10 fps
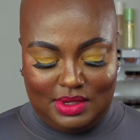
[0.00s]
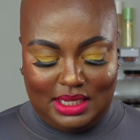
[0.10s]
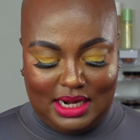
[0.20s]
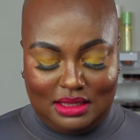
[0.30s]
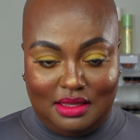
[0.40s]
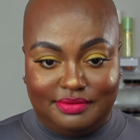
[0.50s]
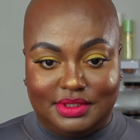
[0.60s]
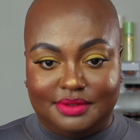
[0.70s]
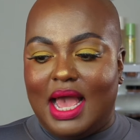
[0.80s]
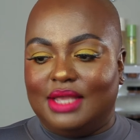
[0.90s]
week and I loved
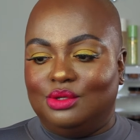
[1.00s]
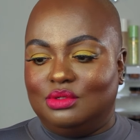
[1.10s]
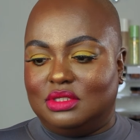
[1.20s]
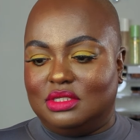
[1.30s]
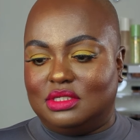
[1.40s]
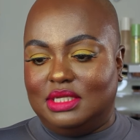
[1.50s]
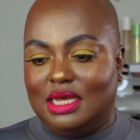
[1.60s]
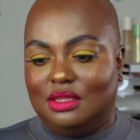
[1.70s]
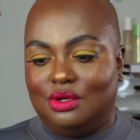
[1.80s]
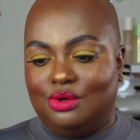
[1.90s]
it. I used this
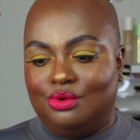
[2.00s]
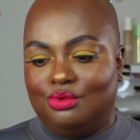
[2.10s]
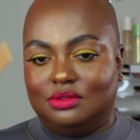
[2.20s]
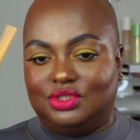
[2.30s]
yellow